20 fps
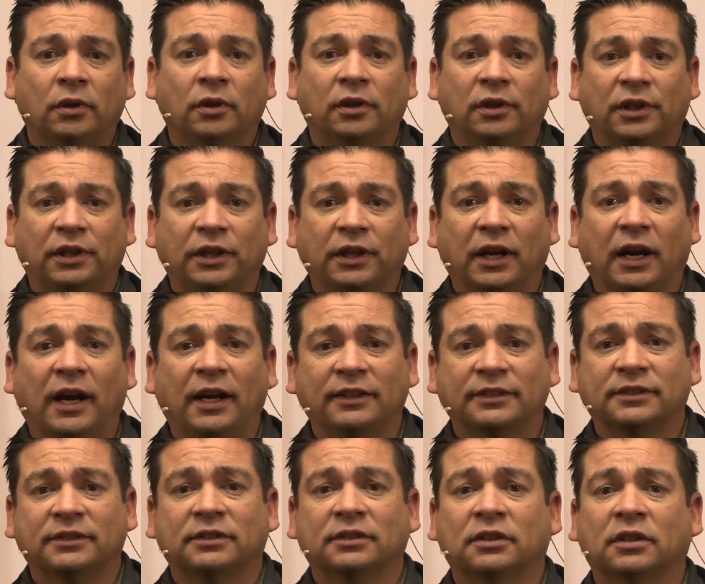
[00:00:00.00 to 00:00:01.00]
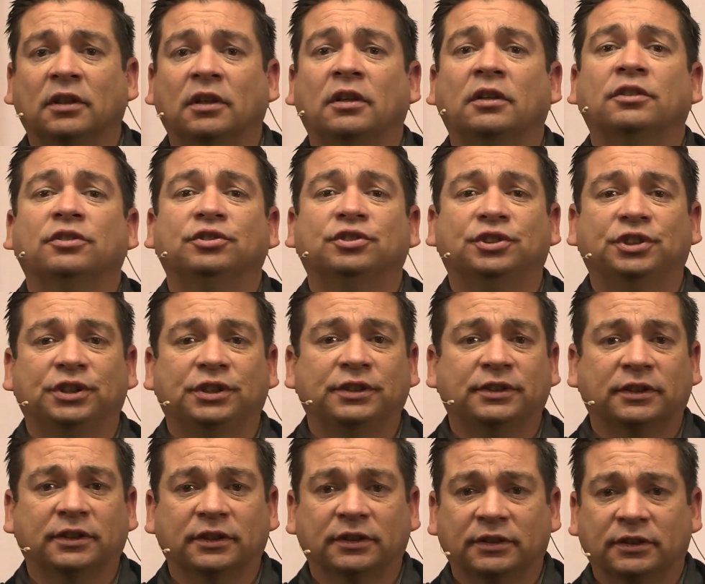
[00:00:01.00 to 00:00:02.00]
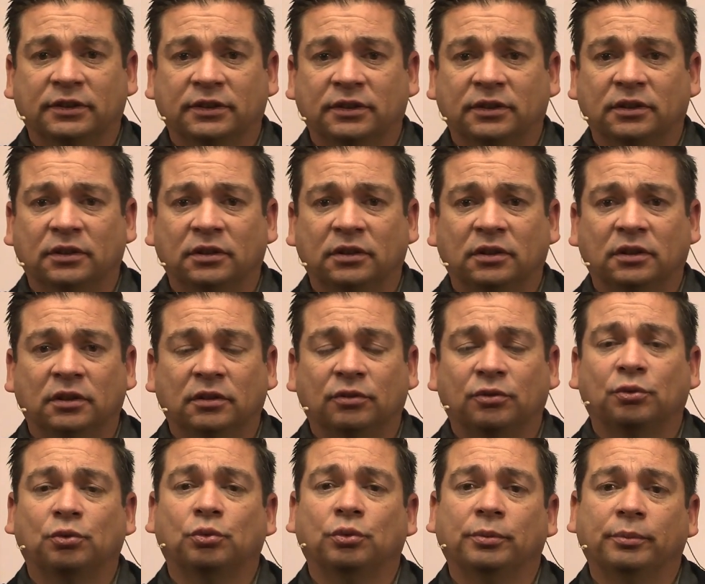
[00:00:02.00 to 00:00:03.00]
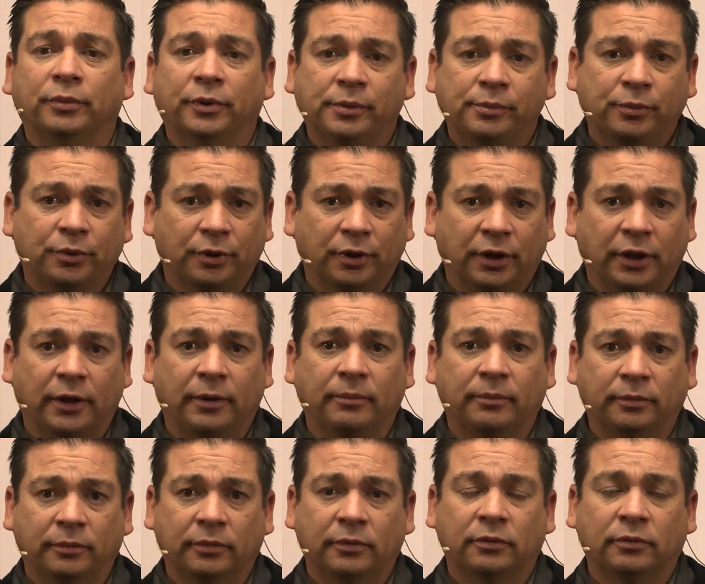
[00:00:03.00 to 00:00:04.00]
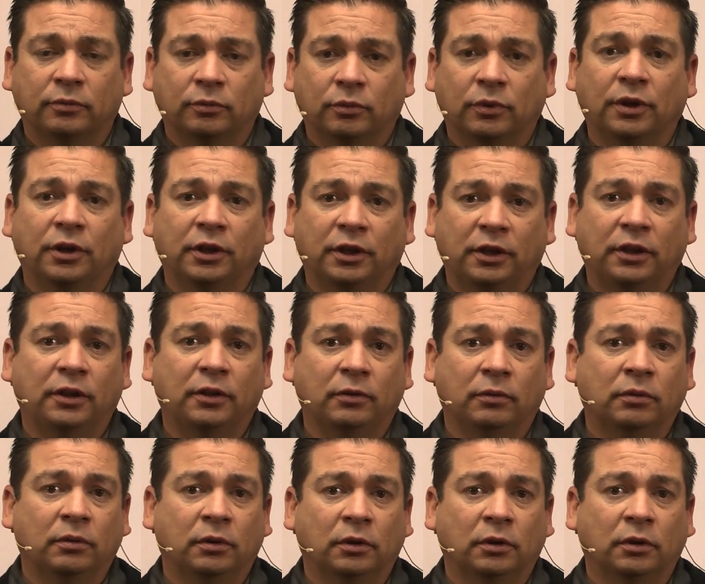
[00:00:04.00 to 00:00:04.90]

He asks Jesus to remember him when he